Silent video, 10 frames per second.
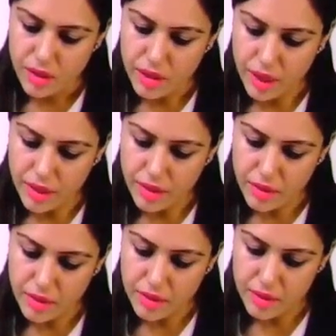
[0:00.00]
Then
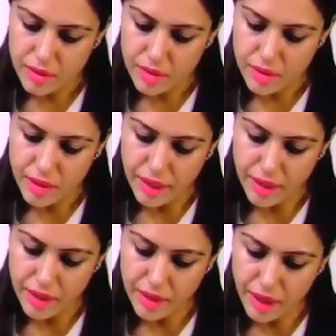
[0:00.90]

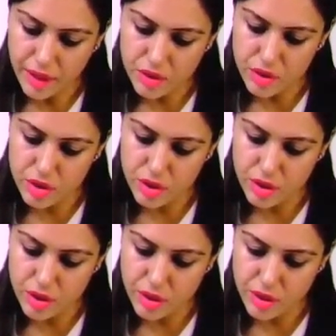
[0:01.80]
link
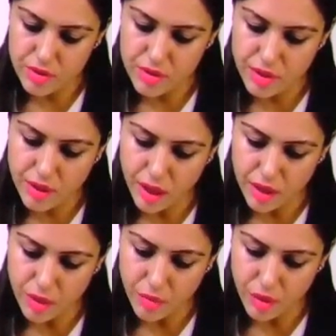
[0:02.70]
reaction is
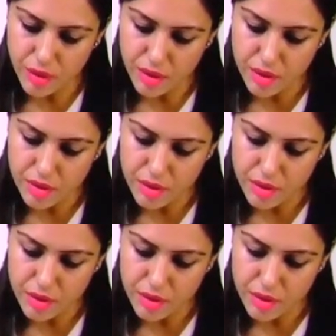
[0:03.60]
catabolic.